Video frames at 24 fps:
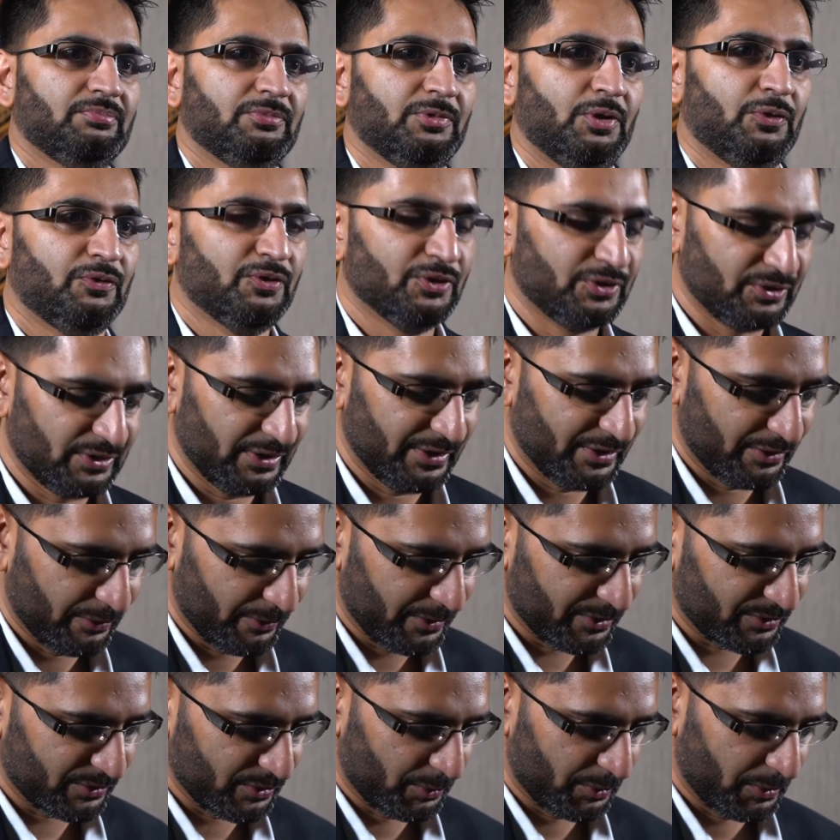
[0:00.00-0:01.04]
Obviously, there
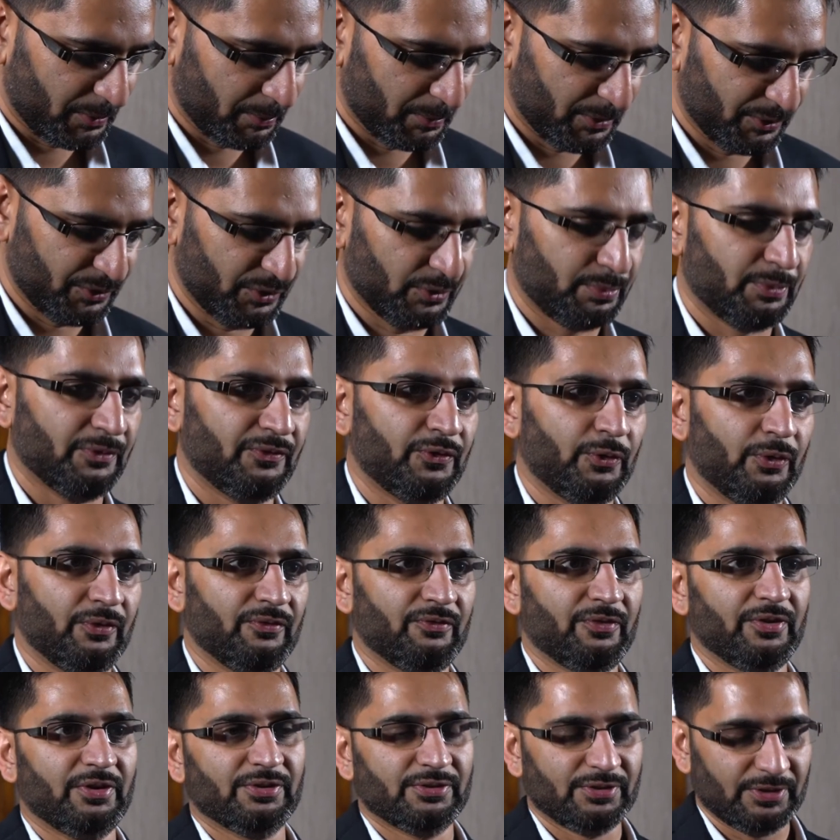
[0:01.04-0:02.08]
is no number just before
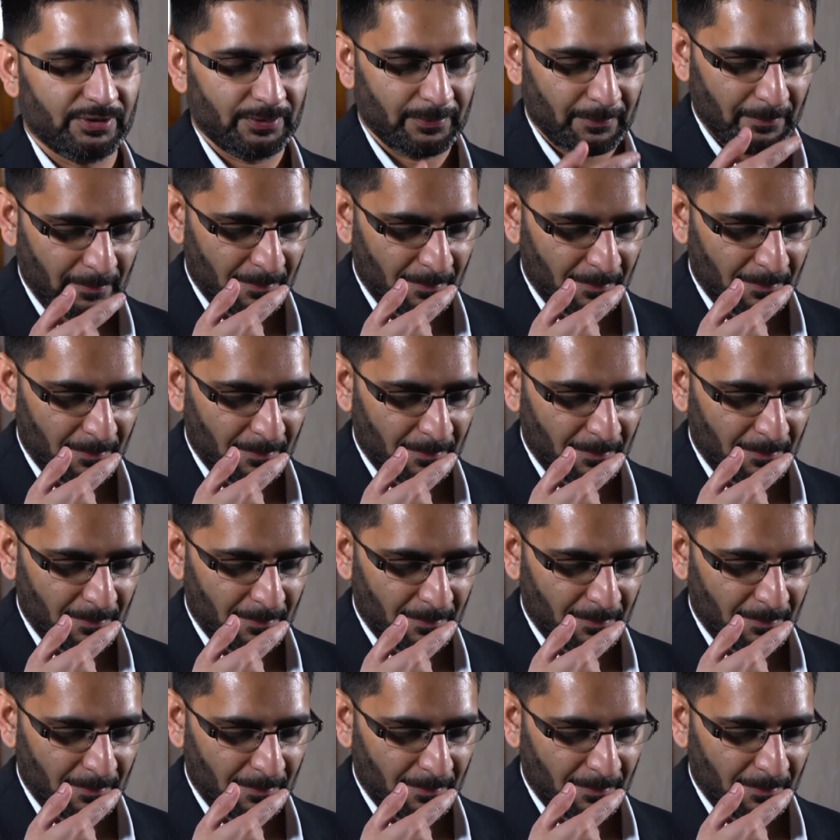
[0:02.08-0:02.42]
infinity.